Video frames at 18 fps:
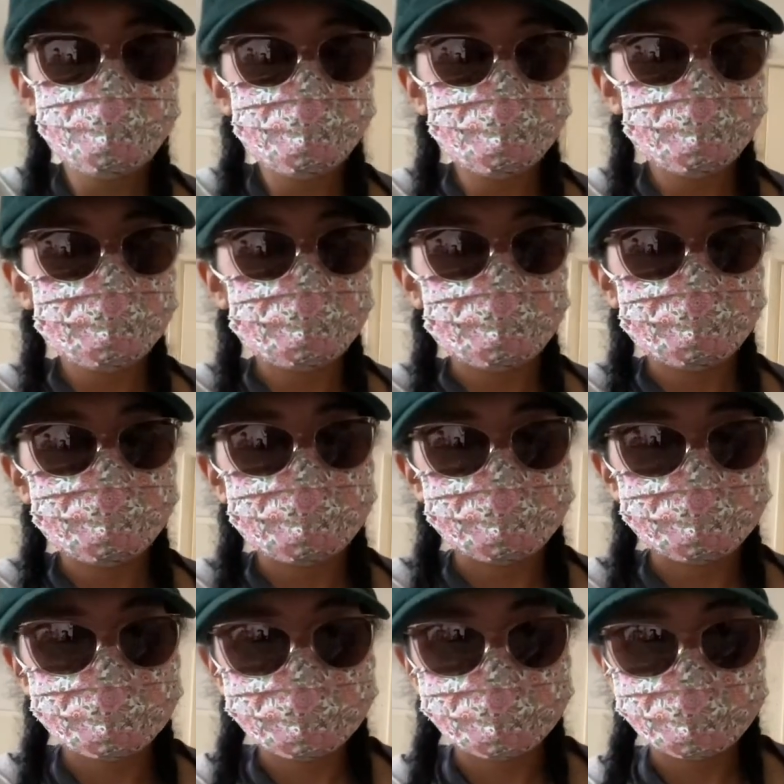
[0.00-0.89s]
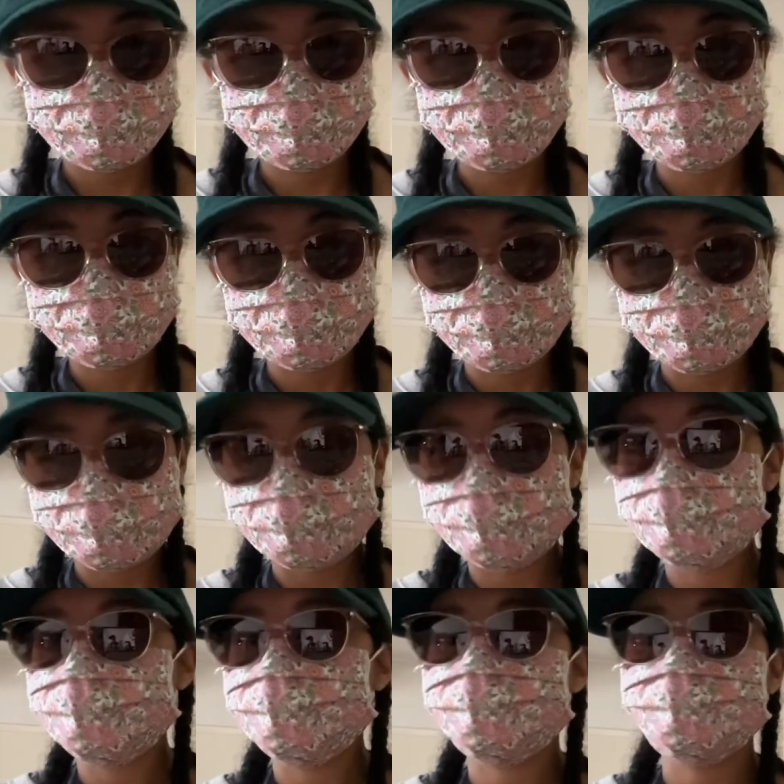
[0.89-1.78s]
normally have a lapis lazuli,
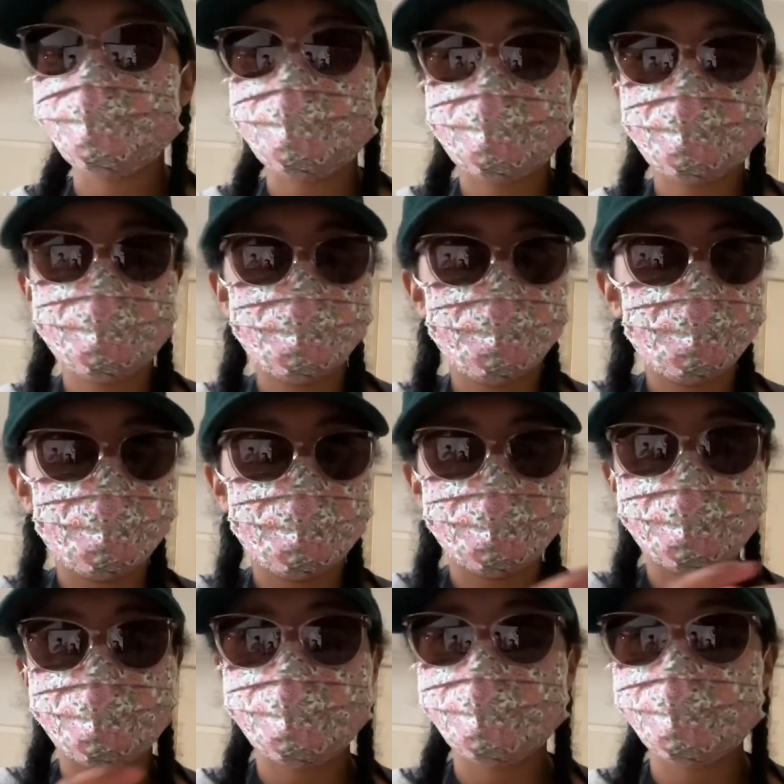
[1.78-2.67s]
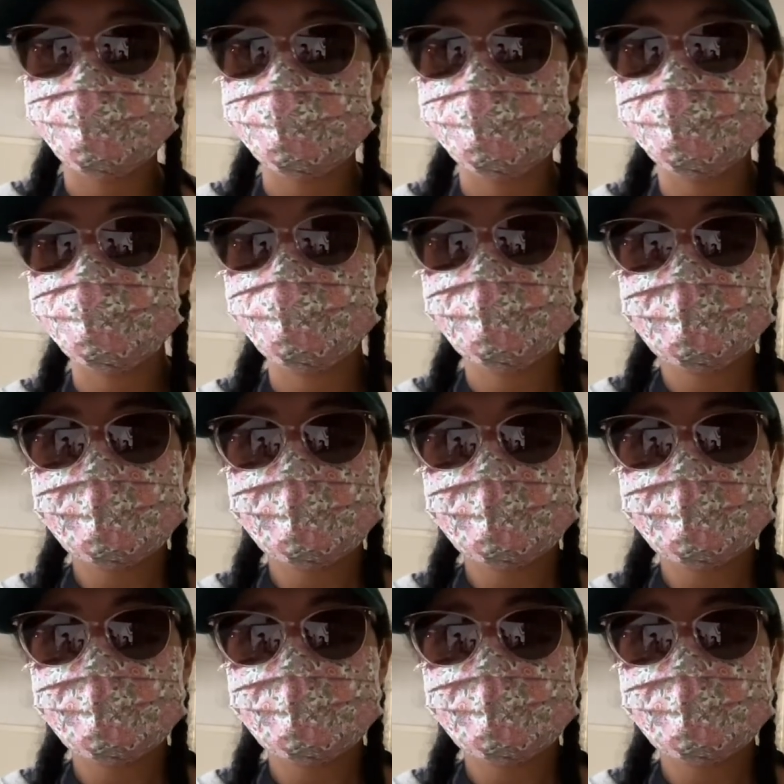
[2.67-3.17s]
her jewelry,